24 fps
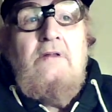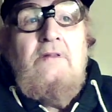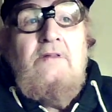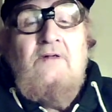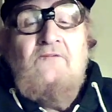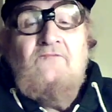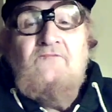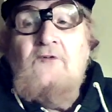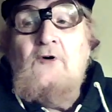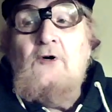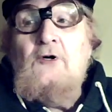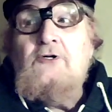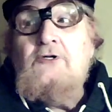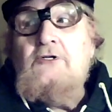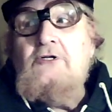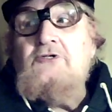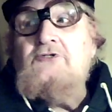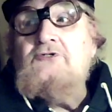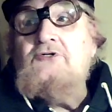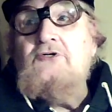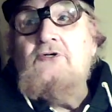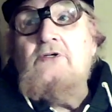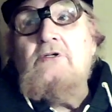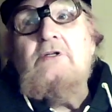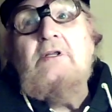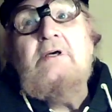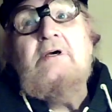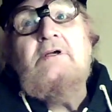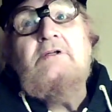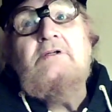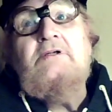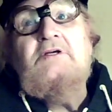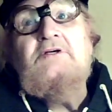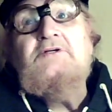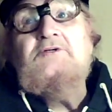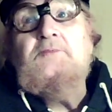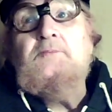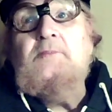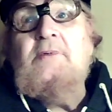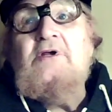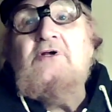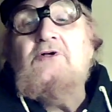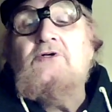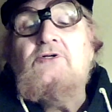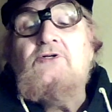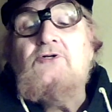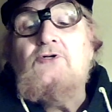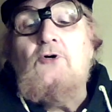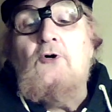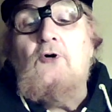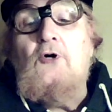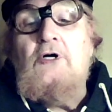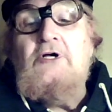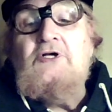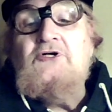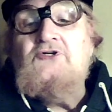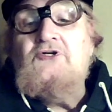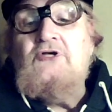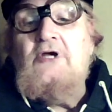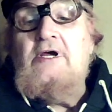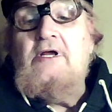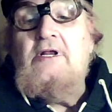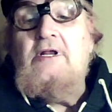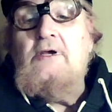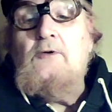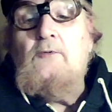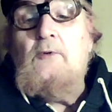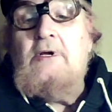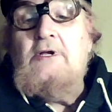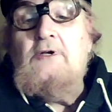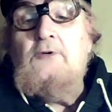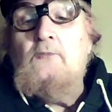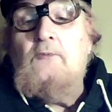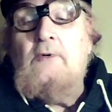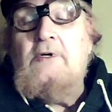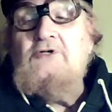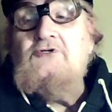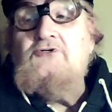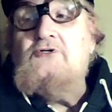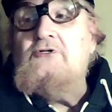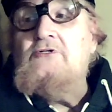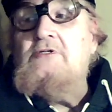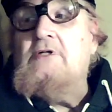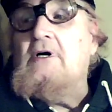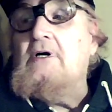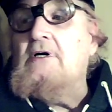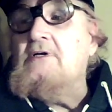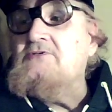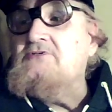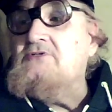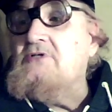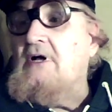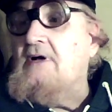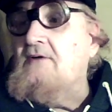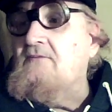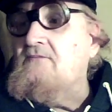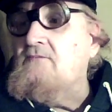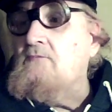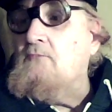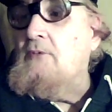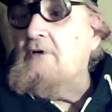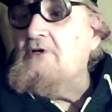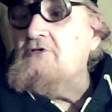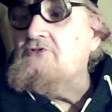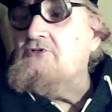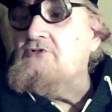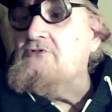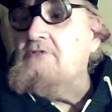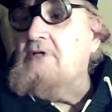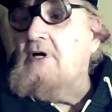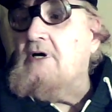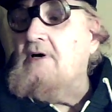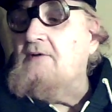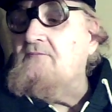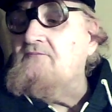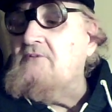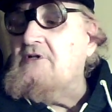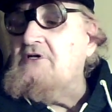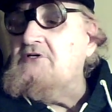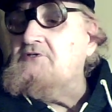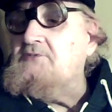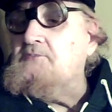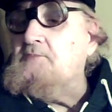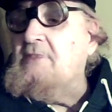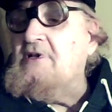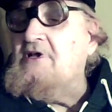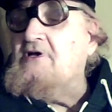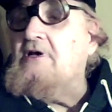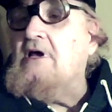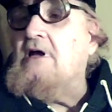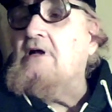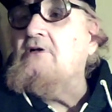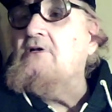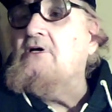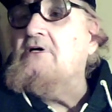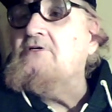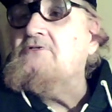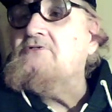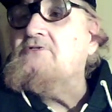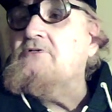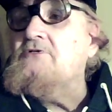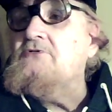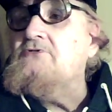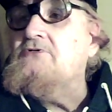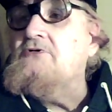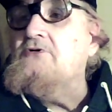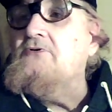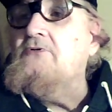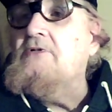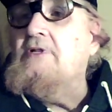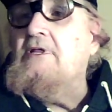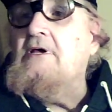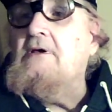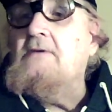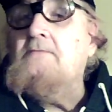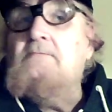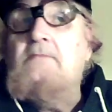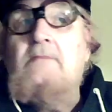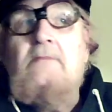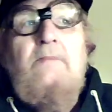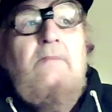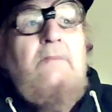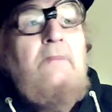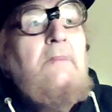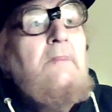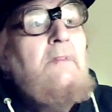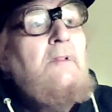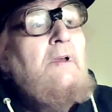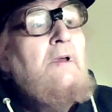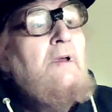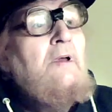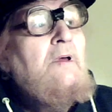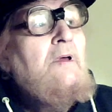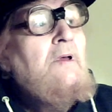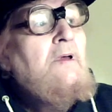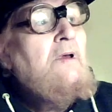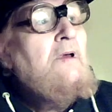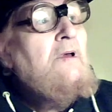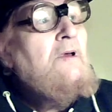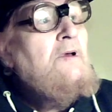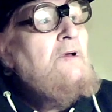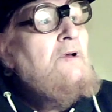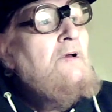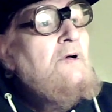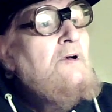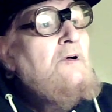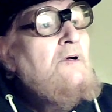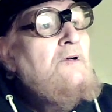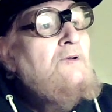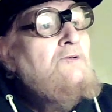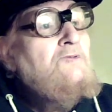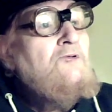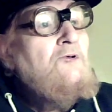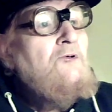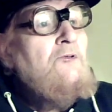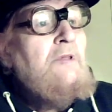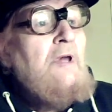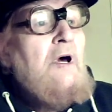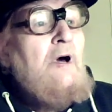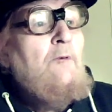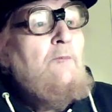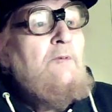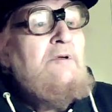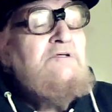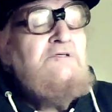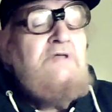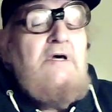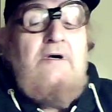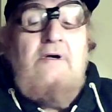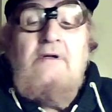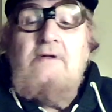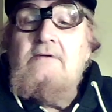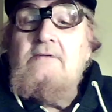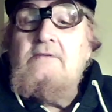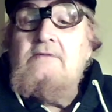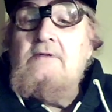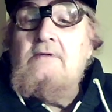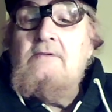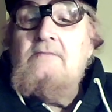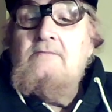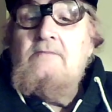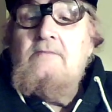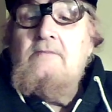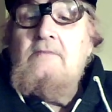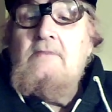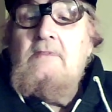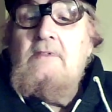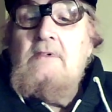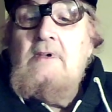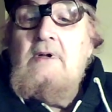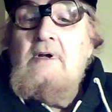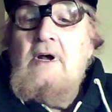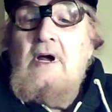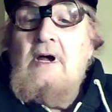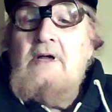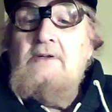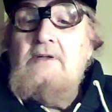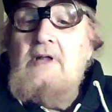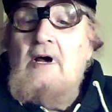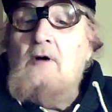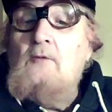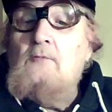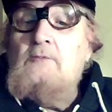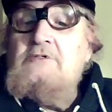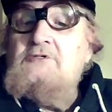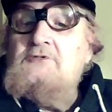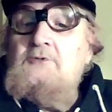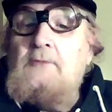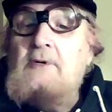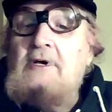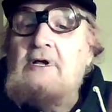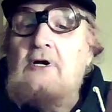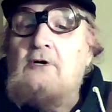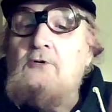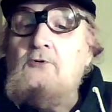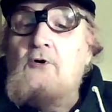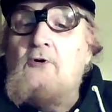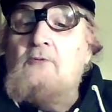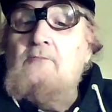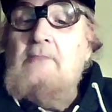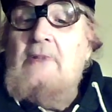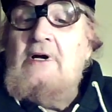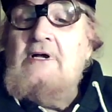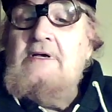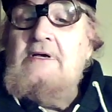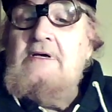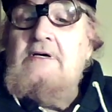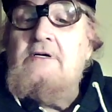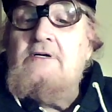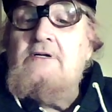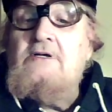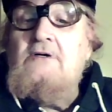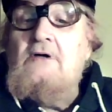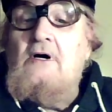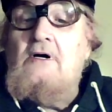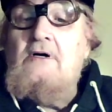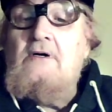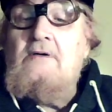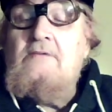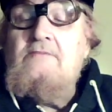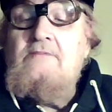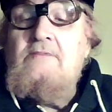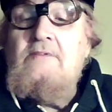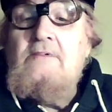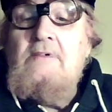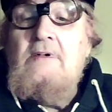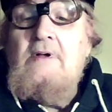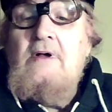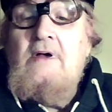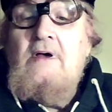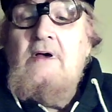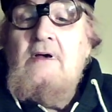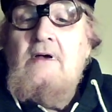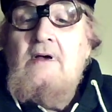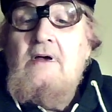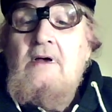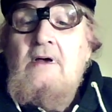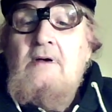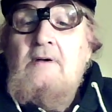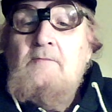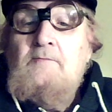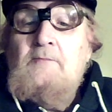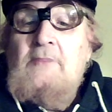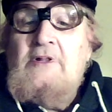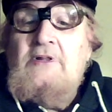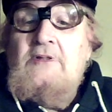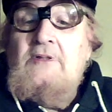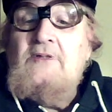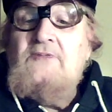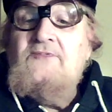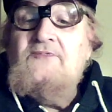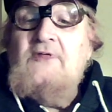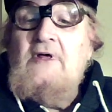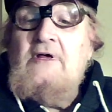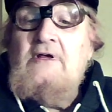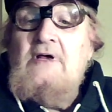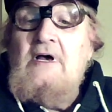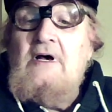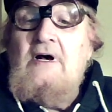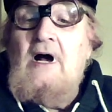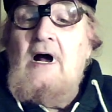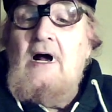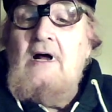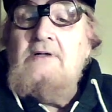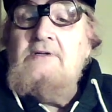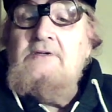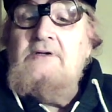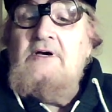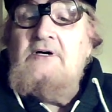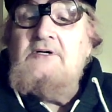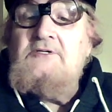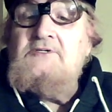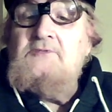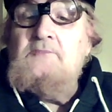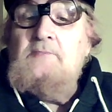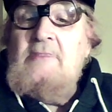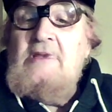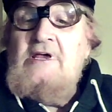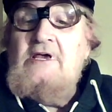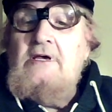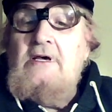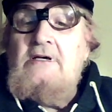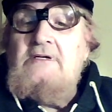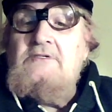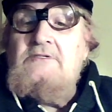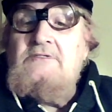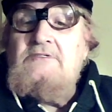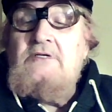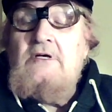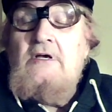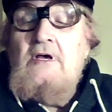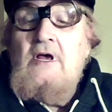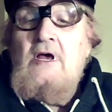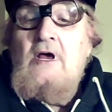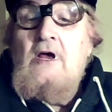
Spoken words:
The foreigners should learn to speak Scottish anyway. Why should I have to speak English to suit them? So that was it. And that was why I got my hair cut. But the thing that angers me is,